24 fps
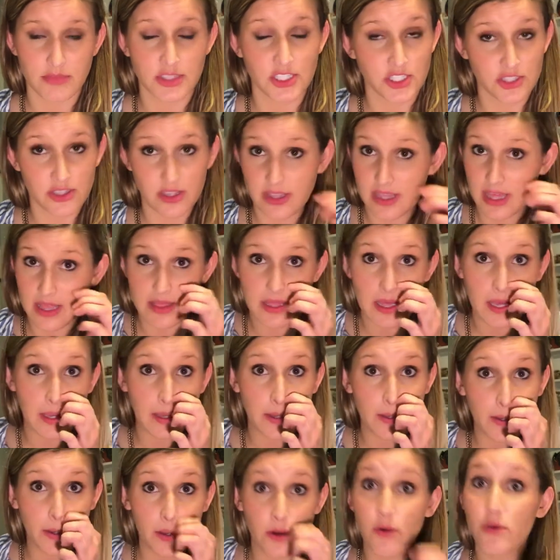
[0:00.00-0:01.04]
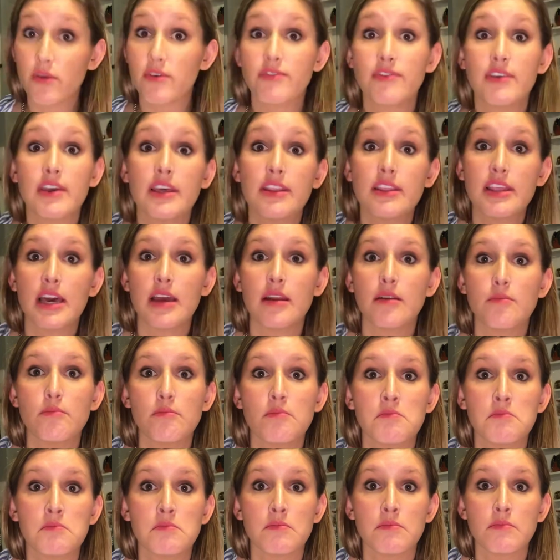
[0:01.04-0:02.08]
So then they go to a field that
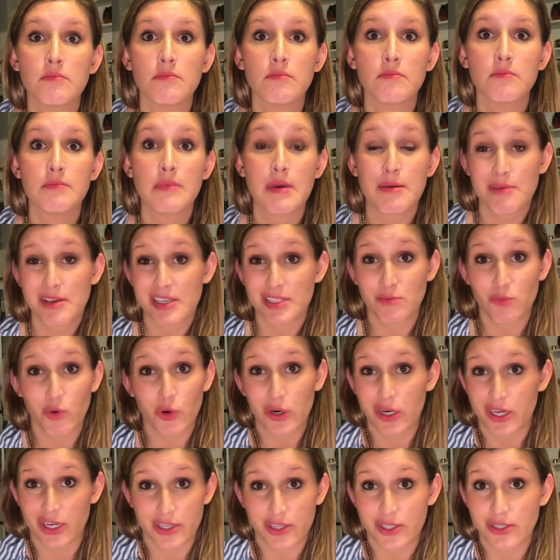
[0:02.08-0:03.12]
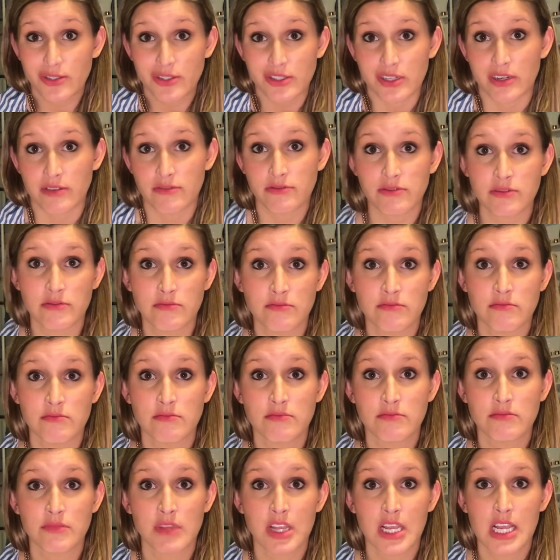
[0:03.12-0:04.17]
maybe is more inclusive
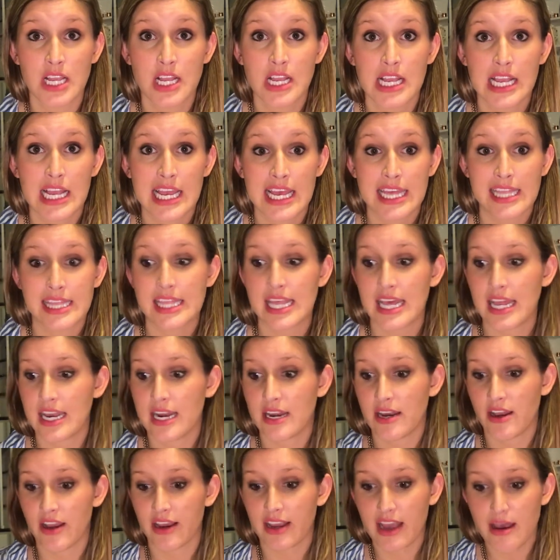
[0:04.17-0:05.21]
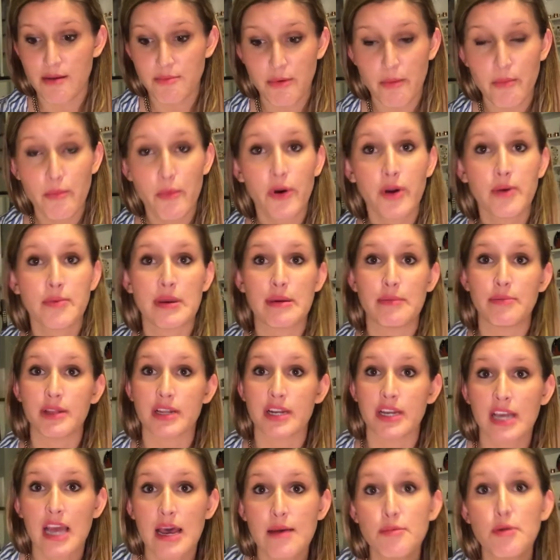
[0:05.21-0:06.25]
and then a couple more people and
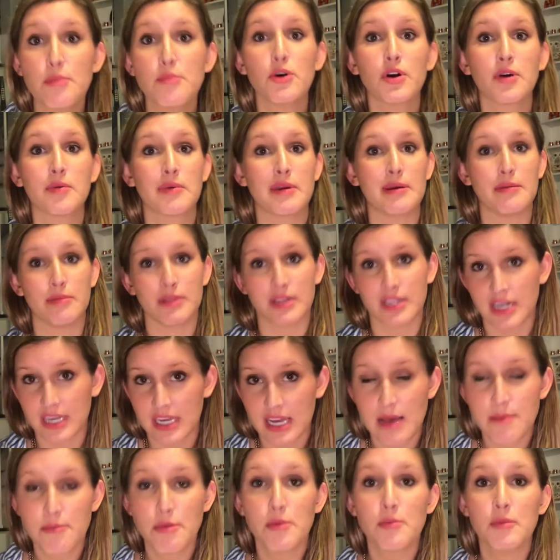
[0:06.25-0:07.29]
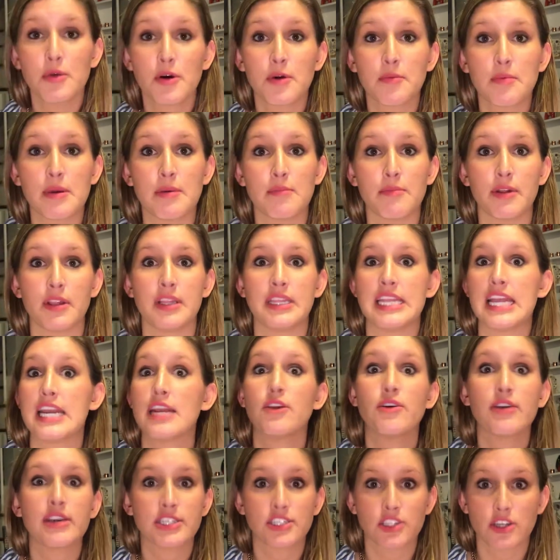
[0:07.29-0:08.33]
a couple more people and a couple more people and then
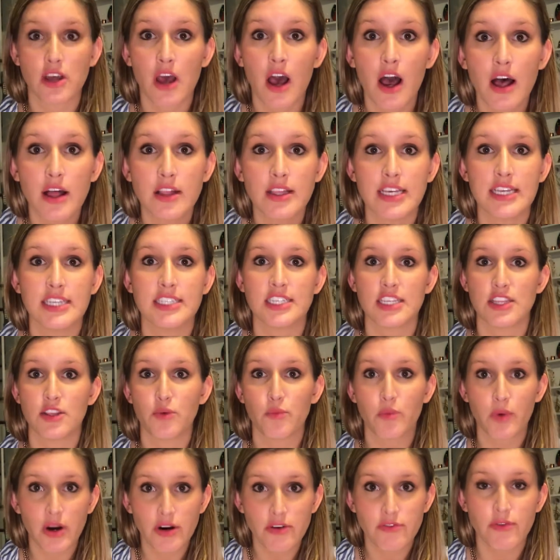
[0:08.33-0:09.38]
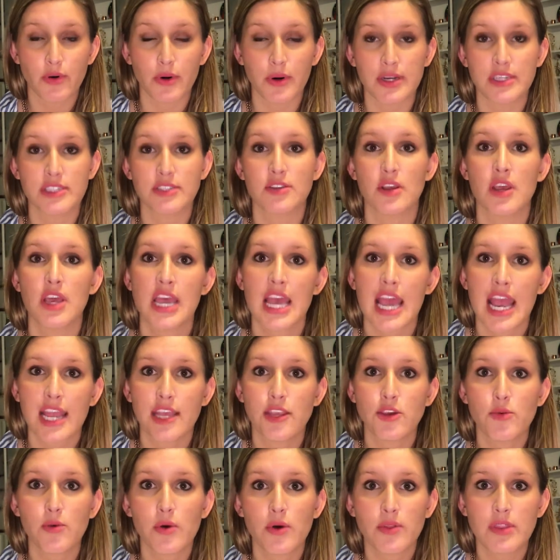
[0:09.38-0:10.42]
you get to college and the workforce
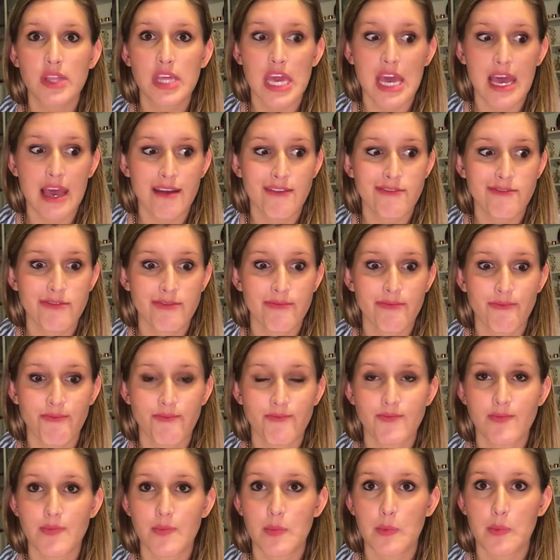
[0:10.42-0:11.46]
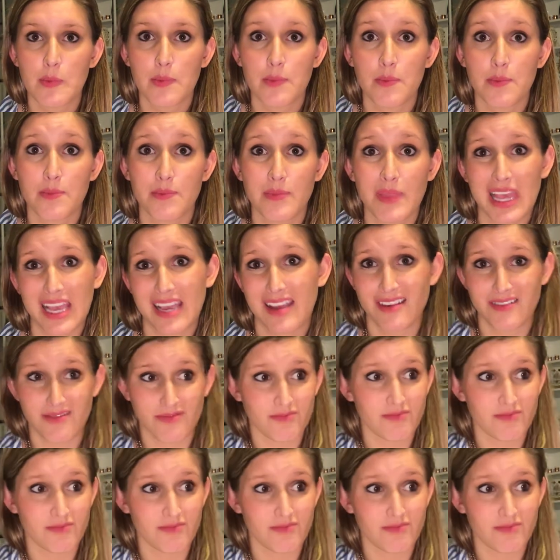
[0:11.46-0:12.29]
and you only have like